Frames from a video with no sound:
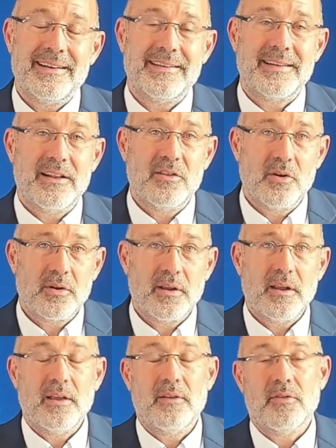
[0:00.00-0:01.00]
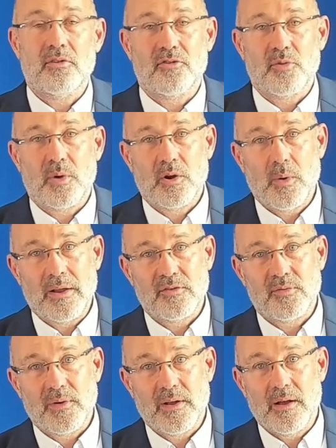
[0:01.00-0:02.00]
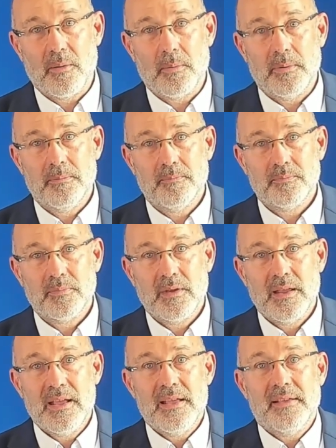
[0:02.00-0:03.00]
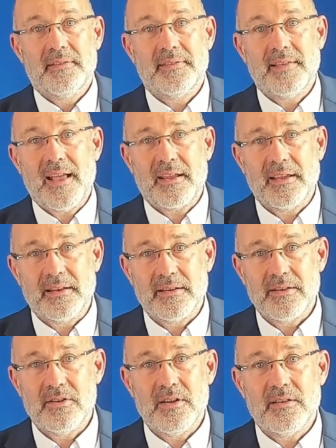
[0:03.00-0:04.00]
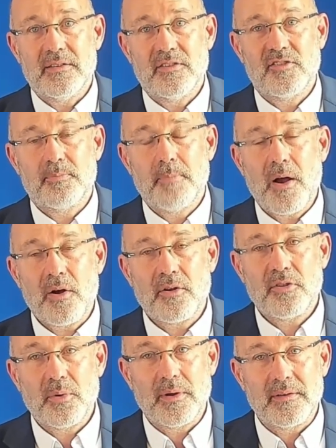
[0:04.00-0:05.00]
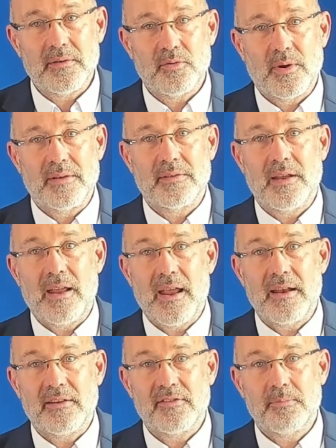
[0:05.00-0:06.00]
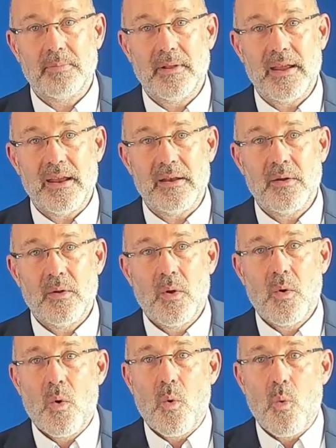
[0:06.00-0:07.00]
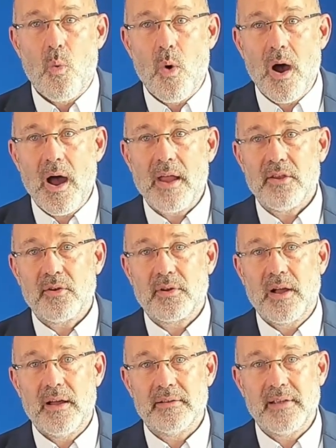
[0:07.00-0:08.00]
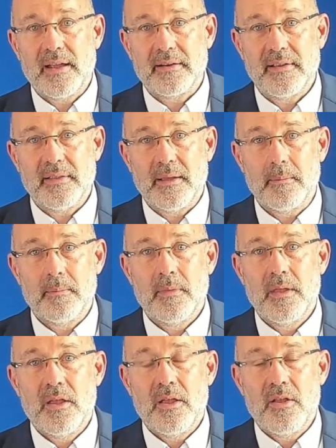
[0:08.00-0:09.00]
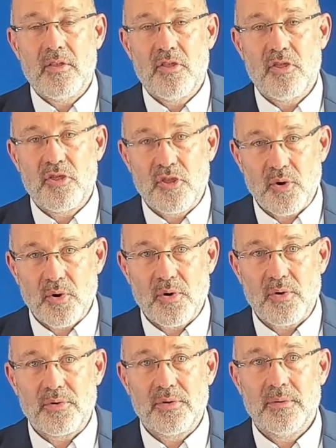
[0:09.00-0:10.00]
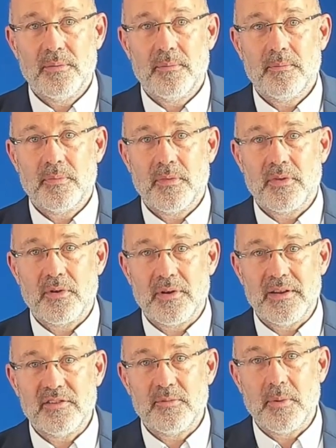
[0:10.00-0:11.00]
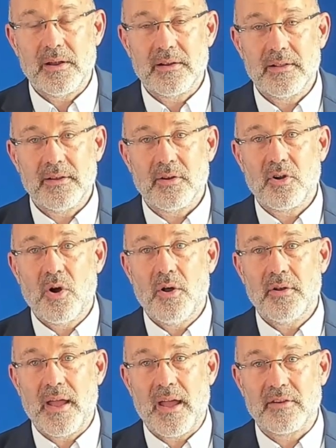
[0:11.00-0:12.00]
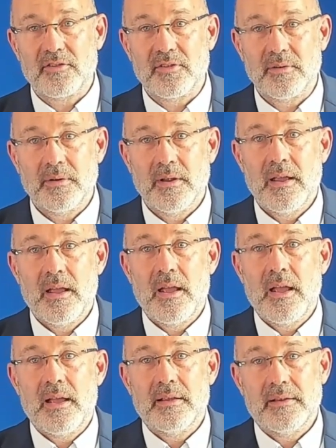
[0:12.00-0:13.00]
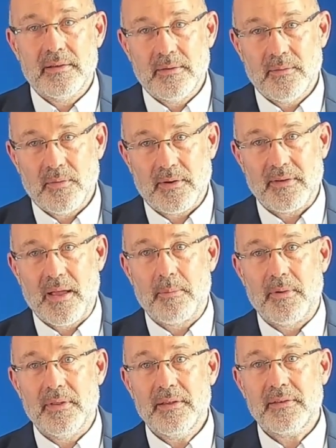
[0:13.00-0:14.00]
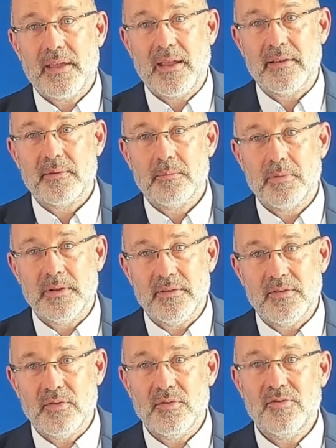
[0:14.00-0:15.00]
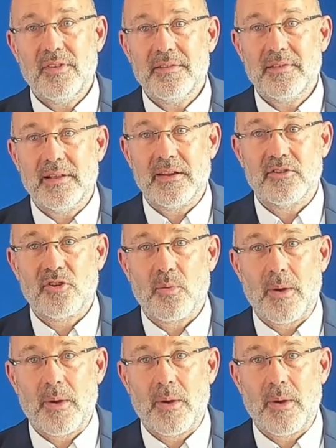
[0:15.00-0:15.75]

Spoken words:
to say, look, there's a request for help. Second, you need to spark their interest and explain why you're contacting them. Third, there needs to be a clear call to action. For example, in this case, please use this link to